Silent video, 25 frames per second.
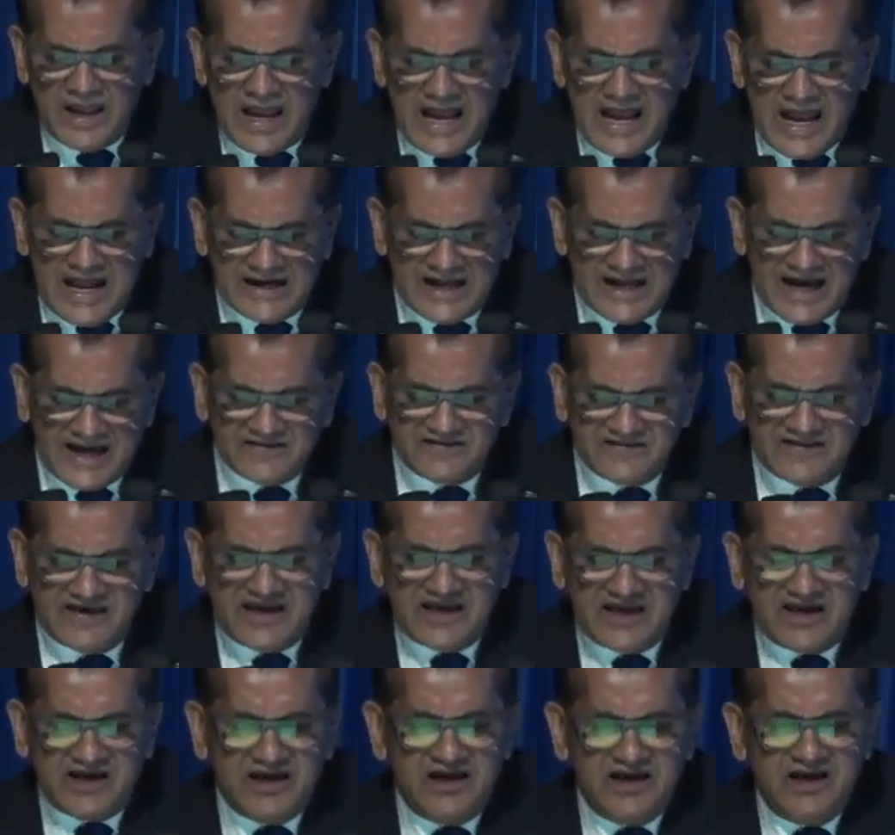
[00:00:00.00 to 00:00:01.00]
and I
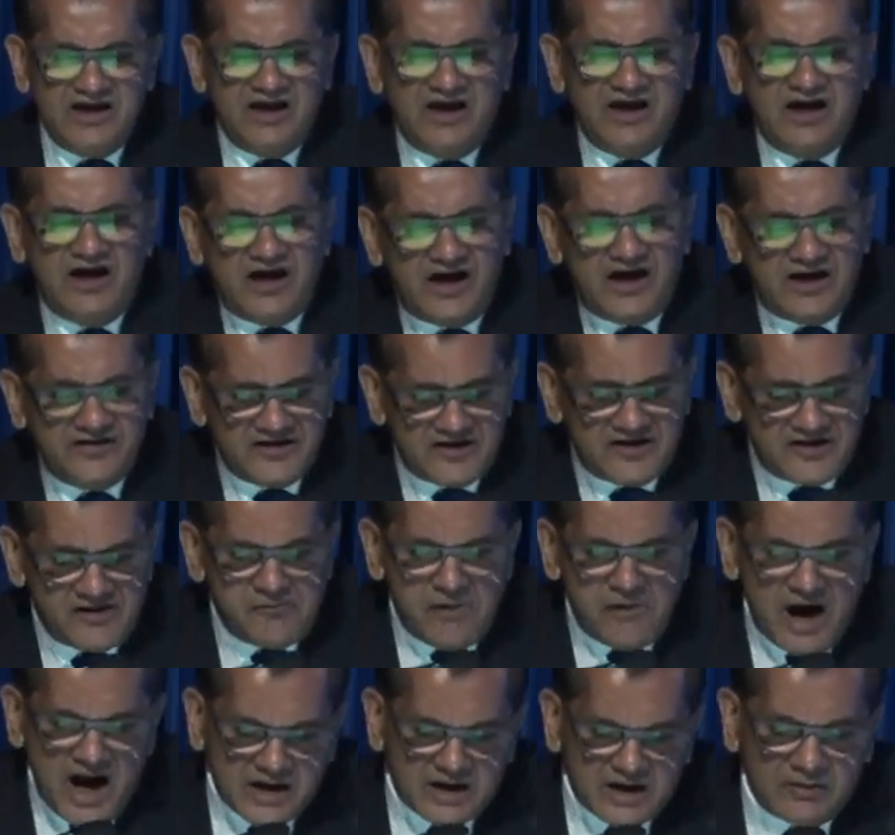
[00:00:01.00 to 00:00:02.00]
think the
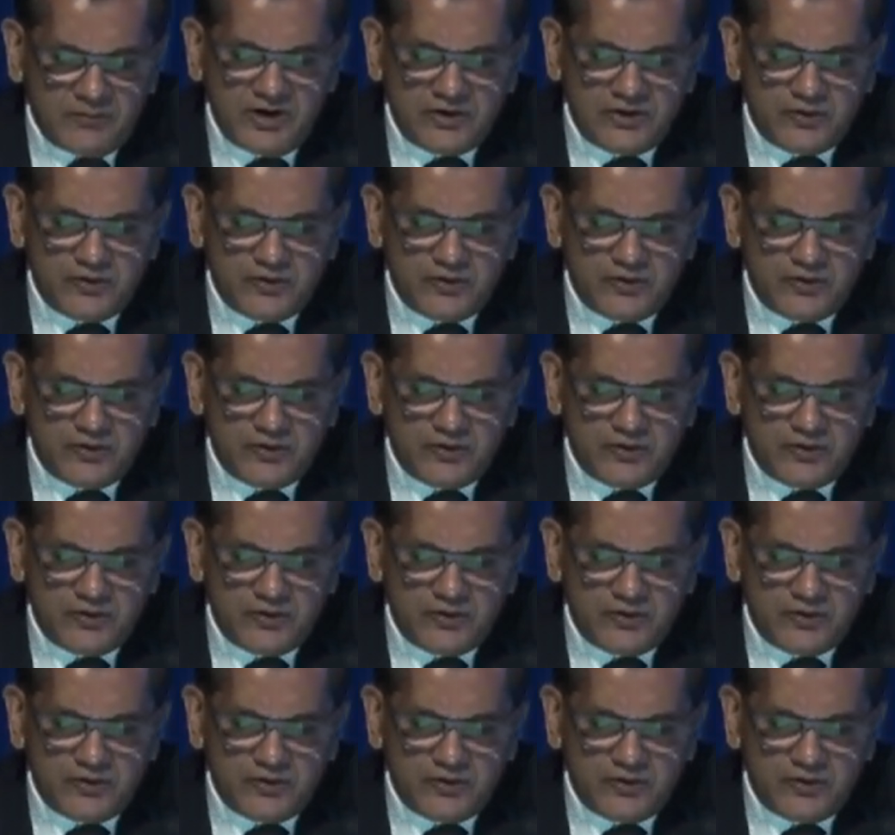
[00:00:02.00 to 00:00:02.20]
remarkable